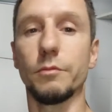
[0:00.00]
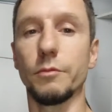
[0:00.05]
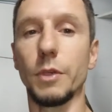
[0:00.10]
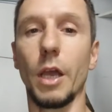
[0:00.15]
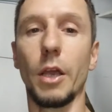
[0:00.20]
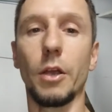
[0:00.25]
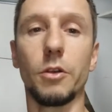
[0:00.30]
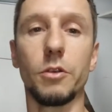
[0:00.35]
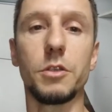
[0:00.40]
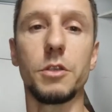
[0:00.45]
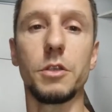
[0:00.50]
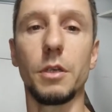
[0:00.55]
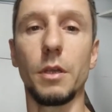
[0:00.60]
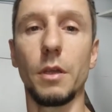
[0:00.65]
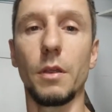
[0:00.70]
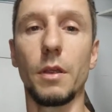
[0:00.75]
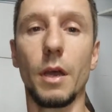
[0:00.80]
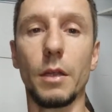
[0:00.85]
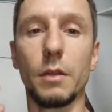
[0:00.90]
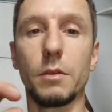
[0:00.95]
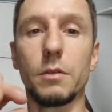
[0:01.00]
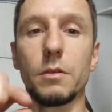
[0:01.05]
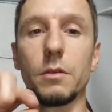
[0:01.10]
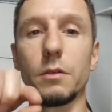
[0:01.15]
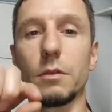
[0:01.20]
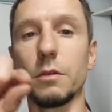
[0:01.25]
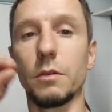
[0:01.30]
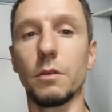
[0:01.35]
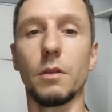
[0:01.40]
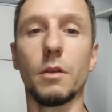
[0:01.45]
I could see that
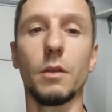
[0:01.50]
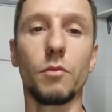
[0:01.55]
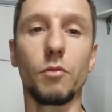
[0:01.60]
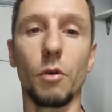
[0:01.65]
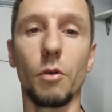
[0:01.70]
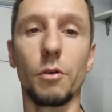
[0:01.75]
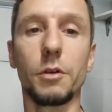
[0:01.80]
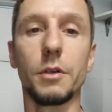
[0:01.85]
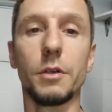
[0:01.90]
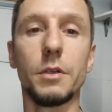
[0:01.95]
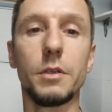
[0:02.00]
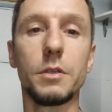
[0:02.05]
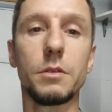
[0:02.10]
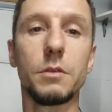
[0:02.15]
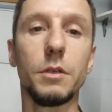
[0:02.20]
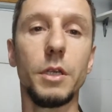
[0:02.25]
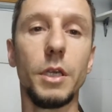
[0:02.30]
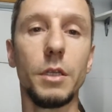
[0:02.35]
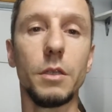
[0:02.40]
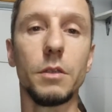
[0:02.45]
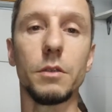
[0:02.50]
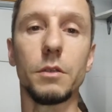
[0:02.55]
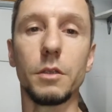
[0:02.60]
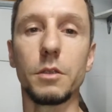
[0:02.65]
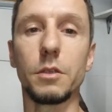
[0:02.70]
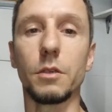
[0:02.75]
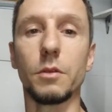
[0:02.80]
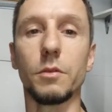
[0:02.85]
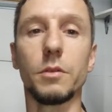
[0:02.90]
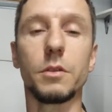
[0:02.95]
the rotor is eaten.
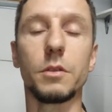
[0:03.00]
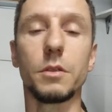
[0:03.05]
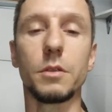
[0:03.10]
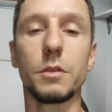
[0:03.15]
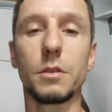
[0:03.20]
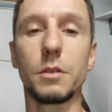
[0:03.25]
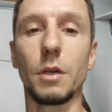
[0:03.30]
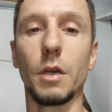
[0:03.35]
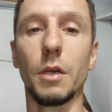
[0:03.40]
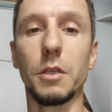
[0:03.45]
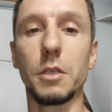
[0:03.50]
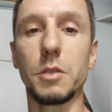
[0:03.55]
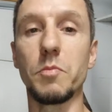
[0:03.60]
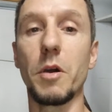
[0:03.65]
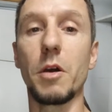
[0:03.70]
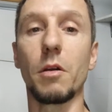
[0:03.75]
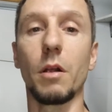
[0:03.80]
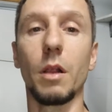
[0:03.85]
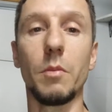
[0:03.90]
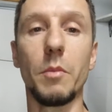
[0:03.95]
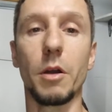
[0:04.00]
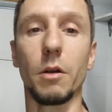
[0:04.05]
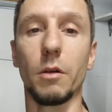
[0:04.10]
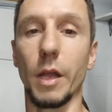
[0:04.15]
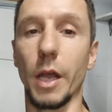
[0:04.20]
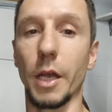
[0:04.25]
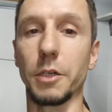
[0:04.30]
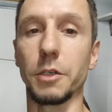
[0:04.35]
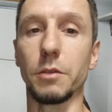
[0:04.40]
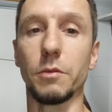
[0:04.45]
It's metal on metal
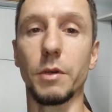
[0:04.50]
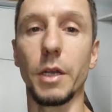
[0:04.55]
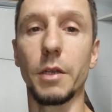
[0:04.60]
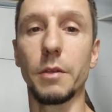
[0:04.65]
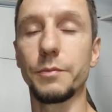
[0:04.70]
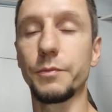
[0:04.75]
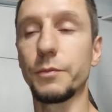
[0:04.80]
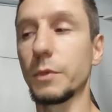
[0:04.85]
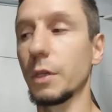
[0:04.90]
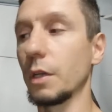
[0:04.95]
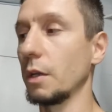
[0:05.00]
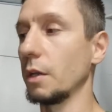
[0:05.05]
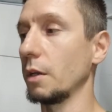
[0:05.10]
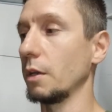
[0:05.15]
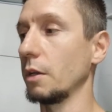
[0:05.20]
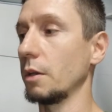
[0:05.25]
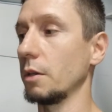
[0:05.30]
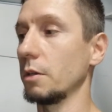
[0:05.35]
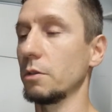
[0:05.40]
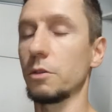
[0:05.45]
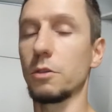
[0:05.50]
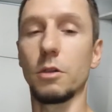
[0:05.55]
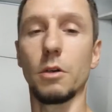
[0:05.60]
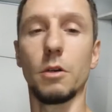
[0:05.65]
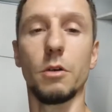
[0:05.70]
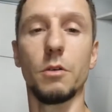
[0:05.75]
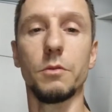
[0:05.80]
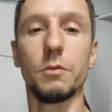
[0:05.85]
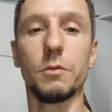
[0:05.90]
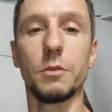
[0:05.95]
action, right?
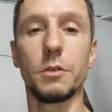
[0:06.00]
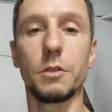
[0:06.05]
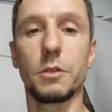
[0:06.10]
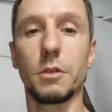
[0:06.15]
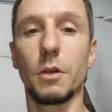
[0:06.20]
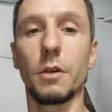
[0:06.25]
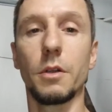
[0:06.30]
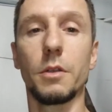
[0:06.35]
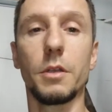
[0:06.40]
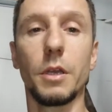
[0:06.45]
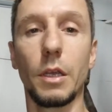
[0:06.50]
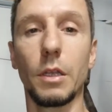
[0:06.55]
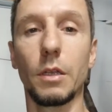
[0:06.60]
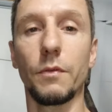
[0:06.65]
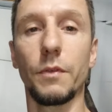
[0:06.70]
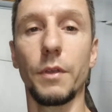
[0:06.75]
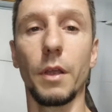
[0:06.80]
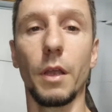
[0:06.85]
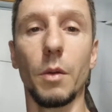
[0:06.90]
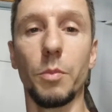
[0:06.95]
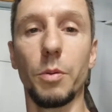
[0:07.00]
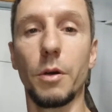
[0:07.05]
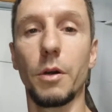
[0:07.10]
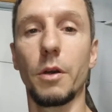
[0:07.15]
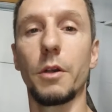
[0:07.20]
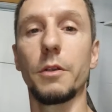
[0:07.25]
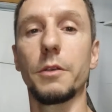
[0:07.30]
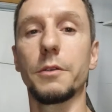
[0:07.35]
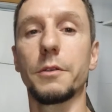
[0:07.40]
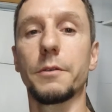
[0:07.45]
So started taking everything
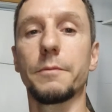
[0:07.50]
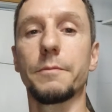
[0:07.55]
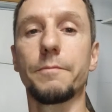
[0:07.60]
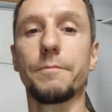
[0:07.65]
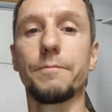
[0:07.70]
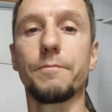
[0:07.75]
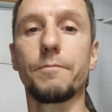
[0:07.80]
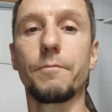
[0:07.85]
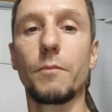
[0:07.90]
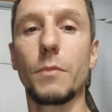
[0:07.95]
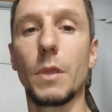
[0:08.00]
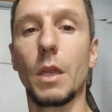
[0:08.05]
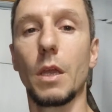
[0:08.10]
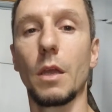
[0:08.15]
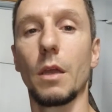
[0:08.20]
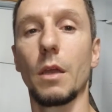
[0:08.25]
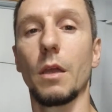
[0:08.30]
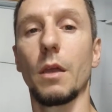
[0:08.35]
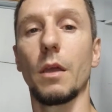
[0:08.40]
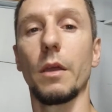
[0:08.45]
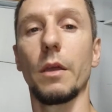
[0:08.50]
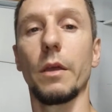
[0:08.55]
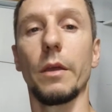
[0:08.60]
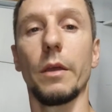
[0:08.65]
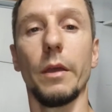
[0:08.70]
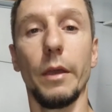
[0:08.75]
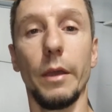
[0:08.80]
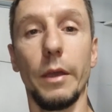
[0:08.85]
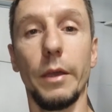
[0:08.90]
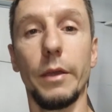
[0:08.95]
apart,
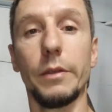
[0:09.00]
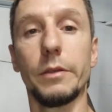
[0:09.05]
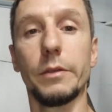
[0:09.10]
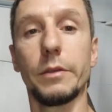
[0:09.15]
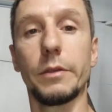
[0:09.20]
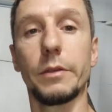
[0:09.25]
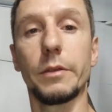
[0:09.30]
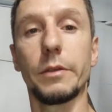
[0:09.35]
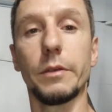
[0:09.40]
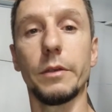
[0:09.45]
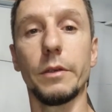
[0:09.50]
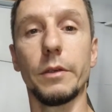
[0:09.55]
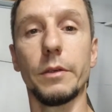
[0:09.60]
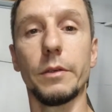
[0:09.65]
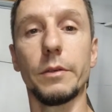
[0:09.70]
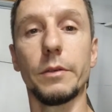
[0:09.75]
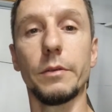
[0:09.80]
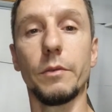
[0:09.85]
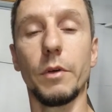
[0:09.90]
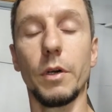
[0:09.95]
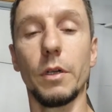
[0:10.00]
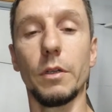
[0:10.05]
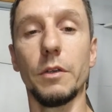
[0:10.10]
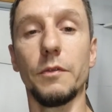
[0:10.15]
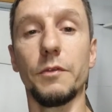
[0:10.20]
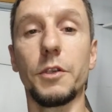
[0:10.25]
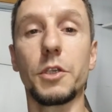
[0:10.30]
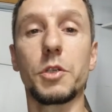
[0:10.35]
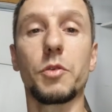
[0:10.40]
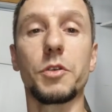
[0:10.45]
and well,
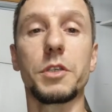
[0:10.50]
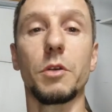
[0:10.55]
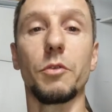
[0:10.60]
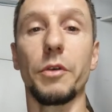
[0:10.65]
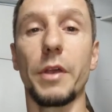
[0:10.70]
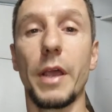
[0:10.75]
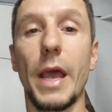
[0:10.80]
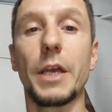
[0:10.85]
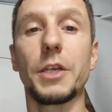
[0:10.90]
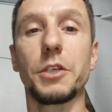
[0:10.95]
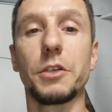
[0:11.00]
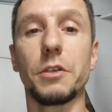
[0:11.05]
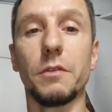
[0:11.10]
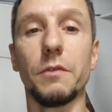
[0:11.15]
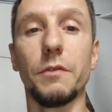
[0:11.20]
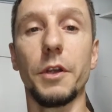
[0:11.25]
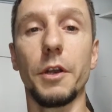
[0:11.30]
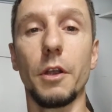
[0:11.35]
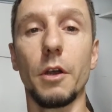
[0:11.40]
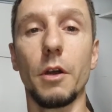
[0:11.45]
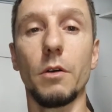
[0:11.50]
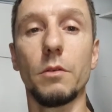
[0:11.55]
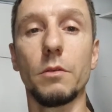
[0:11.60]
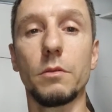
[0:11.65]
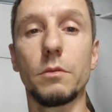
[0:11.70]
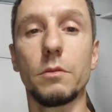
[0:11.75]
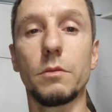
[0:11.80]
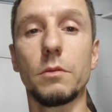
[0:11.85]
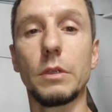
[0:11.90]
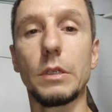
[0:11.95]
if this was a reaction video,
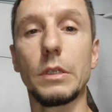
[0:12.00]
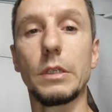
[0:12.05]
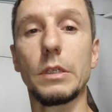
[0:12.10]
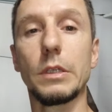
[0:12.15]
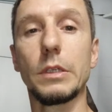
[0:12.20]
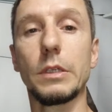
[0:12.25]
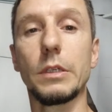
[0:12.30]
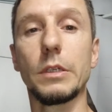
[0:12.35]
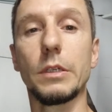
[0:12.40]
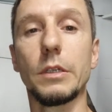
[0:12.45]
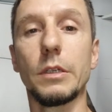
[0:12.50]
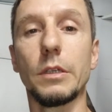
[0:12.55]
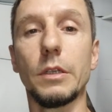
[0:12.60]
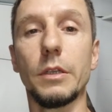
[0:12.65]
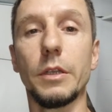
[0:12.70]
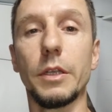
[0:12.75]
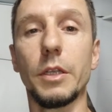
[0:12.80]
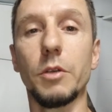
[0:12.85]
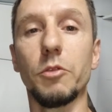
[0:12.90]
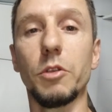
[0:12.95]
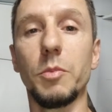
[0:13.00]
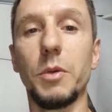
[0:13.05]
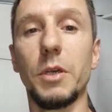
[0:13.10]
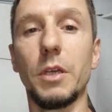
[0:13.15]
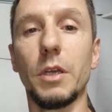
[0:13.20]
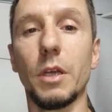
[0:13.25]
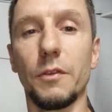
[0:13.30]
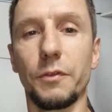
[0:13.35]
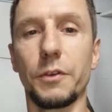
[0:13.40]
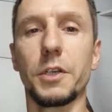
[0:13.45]
then it would
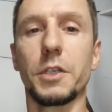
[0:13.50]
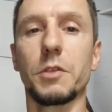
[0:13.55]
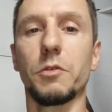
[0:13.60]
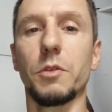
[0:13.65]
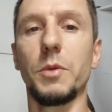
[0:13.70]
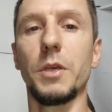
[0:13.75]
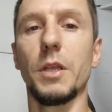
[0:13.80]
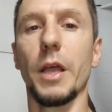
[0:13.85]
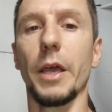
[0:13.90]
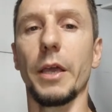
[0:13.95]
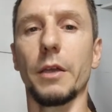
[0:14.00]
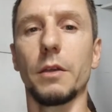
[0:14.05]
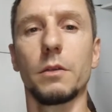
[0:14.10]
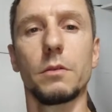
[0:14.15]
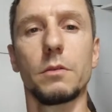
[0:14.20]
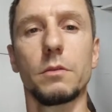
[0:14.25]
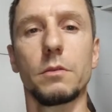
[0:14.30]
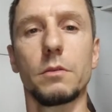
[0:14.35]
be, at first it would be like,